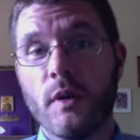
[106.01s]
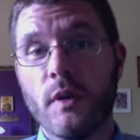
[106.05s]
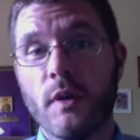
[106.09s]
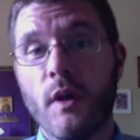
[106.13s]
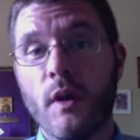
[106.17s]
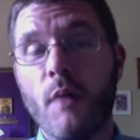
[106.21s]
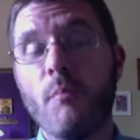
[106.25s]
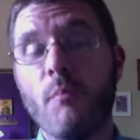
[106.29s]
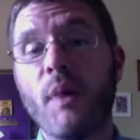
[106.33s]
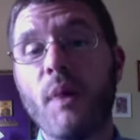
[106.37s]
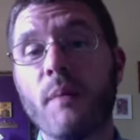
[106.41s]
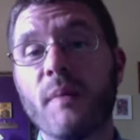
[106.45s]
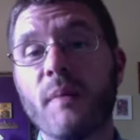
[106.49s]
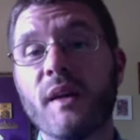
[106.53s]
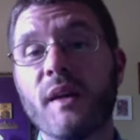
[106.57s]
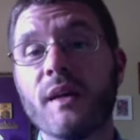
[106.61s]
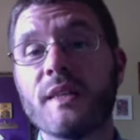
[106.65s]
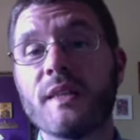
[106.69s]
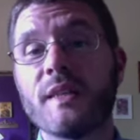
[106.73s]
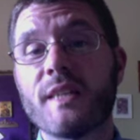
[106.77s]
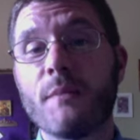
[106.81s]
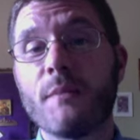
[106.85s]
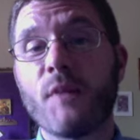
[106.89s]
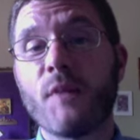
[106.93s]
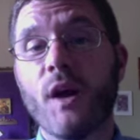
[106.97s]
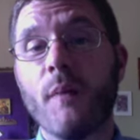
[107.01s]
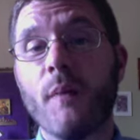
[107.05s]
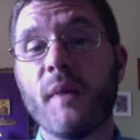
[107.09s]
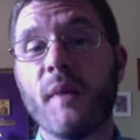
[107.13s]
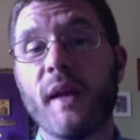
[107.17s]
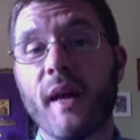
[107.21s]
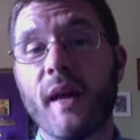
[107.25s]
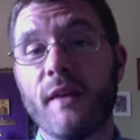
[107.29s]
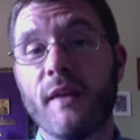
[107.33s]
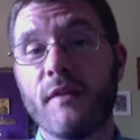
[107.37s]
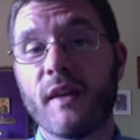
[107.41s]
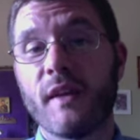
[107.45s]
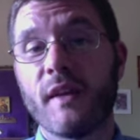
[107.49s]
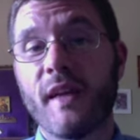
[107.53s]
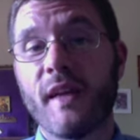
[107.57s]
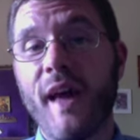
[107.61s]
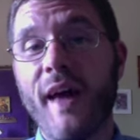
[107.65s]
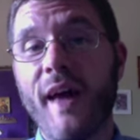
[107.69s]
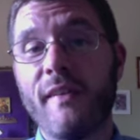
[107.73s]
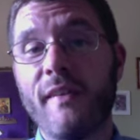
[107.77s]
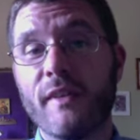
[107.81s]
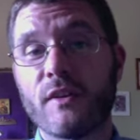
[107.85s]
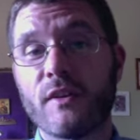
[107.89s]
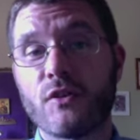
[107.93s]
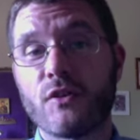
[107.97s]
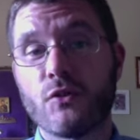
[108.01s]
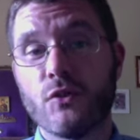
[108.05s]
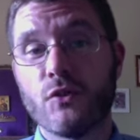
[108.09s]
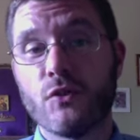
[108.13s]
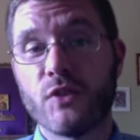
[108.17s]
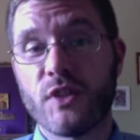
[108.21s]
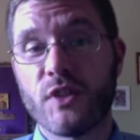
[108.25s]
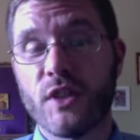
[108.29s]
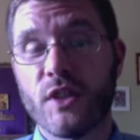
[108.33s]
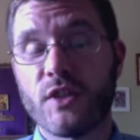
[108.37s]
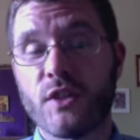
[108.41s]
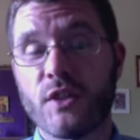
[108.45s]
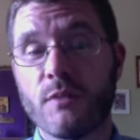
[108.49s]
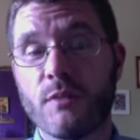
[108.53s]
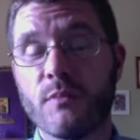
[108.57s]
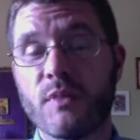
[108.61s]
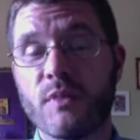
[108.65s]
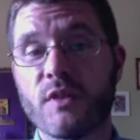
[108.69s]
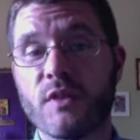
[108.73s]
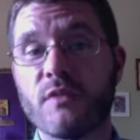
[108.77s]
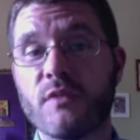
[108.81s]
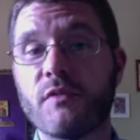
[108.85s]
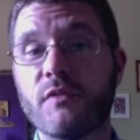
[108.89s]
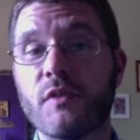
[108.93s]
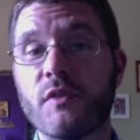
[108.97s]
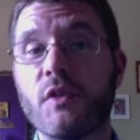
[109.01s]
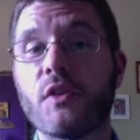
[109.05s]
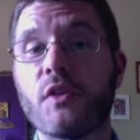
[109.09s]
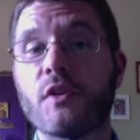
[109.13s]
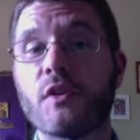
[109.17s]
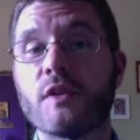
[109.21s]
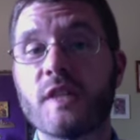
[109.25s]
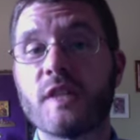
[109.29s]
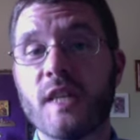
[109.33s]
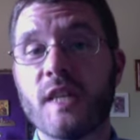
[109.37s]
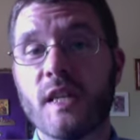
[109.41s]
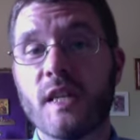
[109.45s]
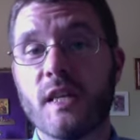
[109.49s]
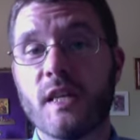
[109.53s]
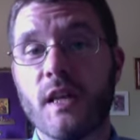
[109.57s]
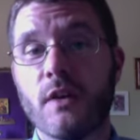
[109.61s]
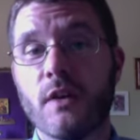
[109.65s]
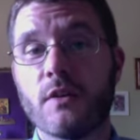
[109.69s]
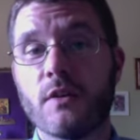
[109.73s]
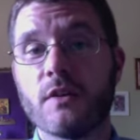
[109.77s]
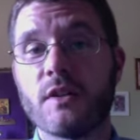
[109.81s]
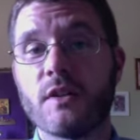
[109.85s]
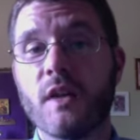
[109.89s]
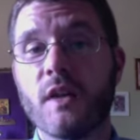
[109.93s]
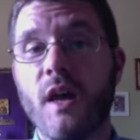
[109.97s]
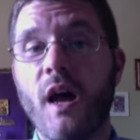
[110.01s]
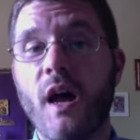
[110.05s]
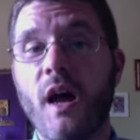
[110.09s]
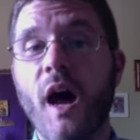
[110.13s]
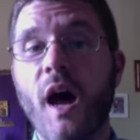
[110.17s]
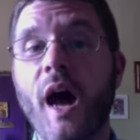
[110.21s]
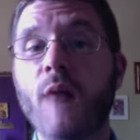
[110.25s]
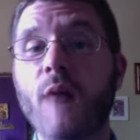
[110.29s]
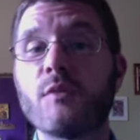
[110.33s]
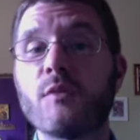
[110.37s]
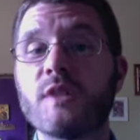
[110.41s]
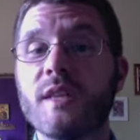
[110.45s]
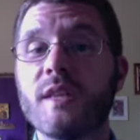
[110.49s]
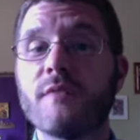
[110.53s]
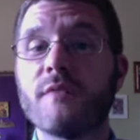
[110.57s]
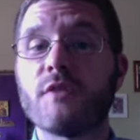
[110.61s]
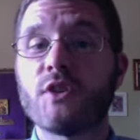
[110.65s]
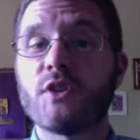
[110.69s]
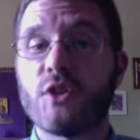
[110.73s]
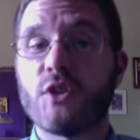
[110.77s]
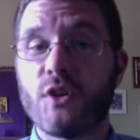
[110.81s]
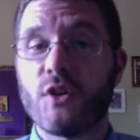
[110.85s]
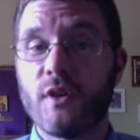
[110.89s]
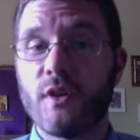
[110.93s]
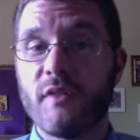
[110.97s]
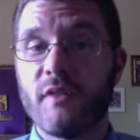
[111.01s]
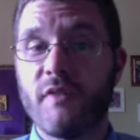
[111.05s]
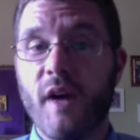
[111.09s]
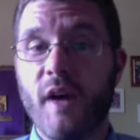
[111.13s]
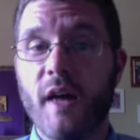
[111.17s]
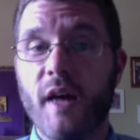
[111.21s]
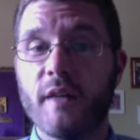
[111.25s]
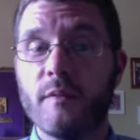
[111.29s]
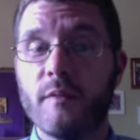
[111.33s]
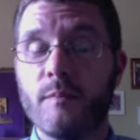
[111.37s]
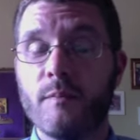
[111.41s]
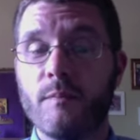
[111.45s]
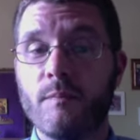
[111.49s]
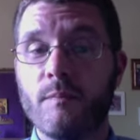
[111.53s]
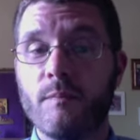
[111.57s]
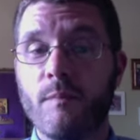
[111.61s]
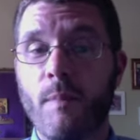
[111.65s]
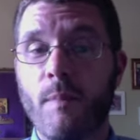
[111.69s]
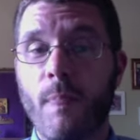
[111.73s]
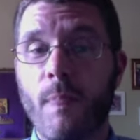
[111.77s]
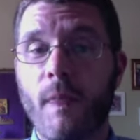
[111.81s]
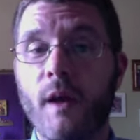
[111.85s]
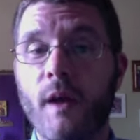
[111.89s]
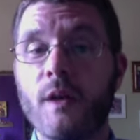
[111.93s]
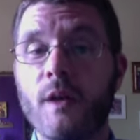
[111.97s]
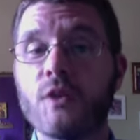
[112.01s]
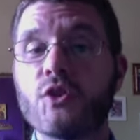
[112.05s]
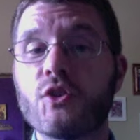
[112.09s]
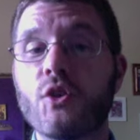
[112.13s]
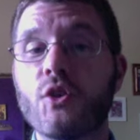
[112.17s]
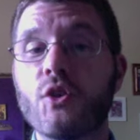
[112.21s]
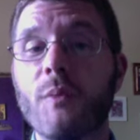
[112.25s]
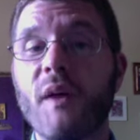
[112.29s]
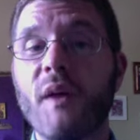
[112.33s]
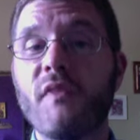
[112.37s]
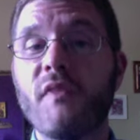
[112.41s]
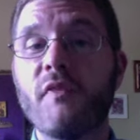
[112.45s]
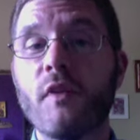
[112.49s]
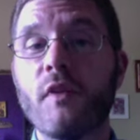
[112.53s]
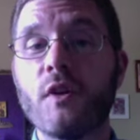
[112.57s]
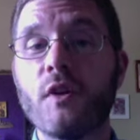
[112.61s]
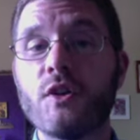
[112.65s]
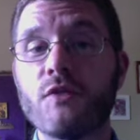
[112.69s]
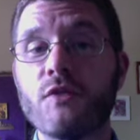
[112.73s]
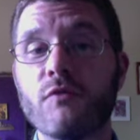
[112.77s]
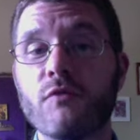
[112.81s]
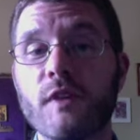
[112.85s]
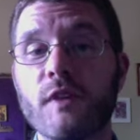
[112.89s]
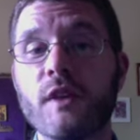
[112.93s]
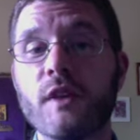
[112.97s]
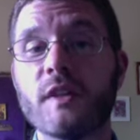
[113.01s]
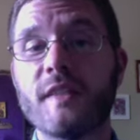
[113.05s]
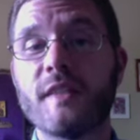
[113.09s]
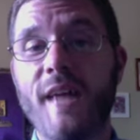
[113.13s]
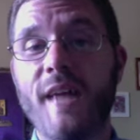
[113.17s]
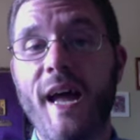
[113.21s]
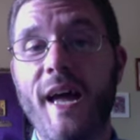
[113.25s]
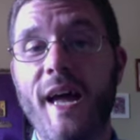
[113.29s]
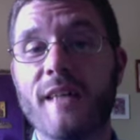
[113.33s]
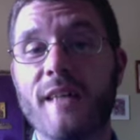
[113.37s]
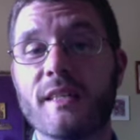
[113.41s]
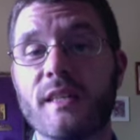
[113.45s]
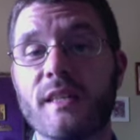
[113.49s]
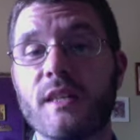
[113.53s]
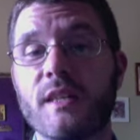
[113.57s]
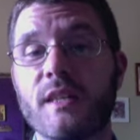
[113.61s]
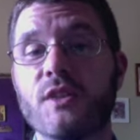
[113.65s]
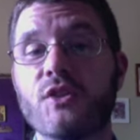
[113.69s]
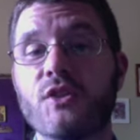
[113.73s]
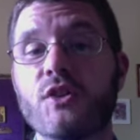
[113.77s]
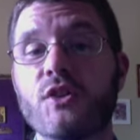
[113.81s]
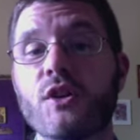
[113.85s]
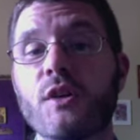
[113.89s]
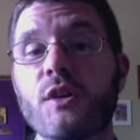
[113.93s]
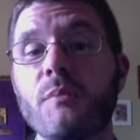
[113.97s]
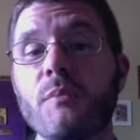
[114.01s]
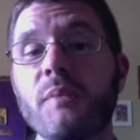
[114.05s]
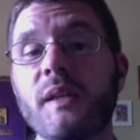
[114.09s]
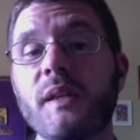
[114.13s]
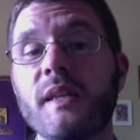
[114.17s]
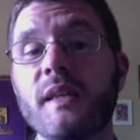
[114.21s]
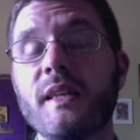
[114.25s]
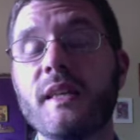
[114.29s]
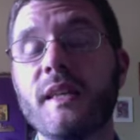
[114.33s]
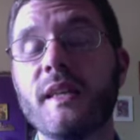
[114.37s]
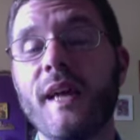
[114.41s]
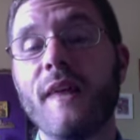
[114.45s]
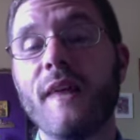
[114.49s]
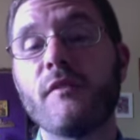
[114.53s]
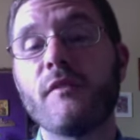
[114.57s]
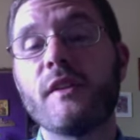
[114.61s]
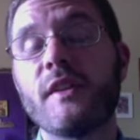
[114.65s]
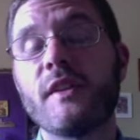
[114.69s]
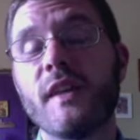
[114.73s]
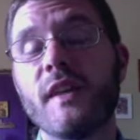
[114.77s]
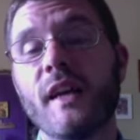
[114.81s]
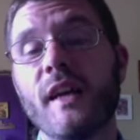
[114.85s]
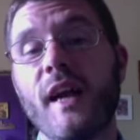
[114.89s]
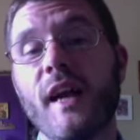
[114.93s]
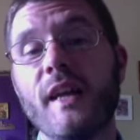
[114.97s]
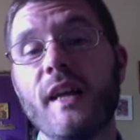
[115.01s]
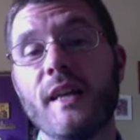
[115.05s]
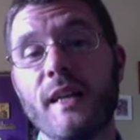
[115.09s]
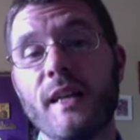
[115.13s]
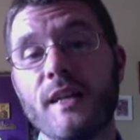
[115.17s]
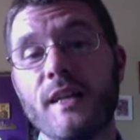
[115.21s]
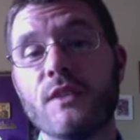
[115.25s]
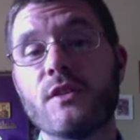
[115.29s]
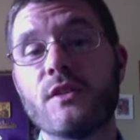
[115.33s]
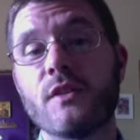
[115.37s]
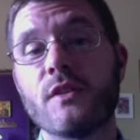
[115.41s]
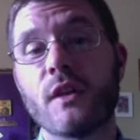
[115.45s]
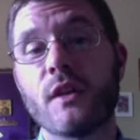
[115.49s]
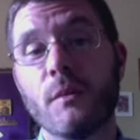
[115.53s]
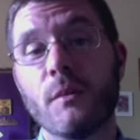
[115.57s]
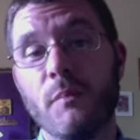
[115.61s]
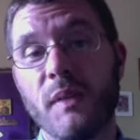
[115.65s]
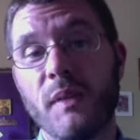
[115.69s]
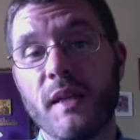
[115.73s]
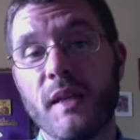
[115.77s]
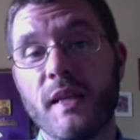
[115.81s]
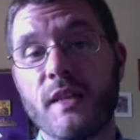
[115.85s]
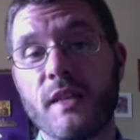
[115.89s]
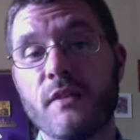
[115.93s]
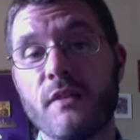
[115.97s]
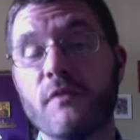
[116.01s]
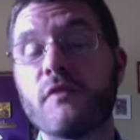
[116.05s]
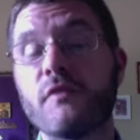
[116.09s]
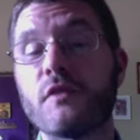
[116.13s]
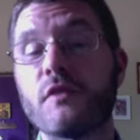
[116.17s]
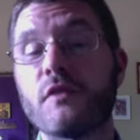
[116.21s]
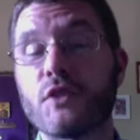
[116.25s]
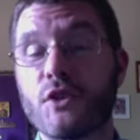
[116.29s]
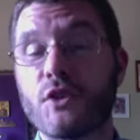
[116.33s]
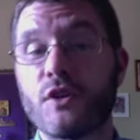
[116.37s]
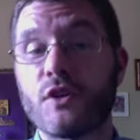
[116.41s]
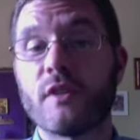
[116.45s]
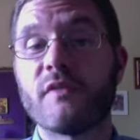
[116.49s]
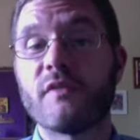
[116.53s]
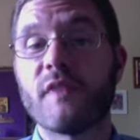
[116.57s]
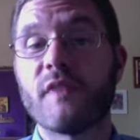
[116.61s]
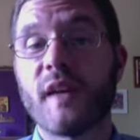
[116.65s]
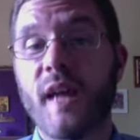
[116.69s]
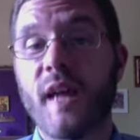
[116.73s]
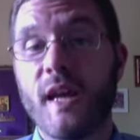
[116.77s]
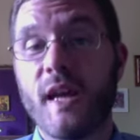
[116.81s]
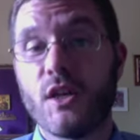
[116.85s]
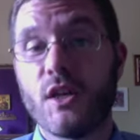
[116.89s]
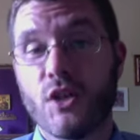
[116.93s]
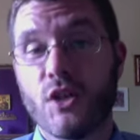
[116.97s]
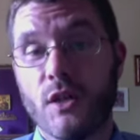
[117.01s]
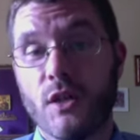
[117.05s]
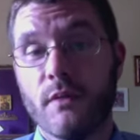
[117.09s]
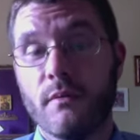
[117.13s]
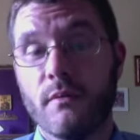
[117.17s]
but because I'm coming out of the Catholic school systems for 13 years, I was never certified. So my first real task is to complete everything I need to complete for certification.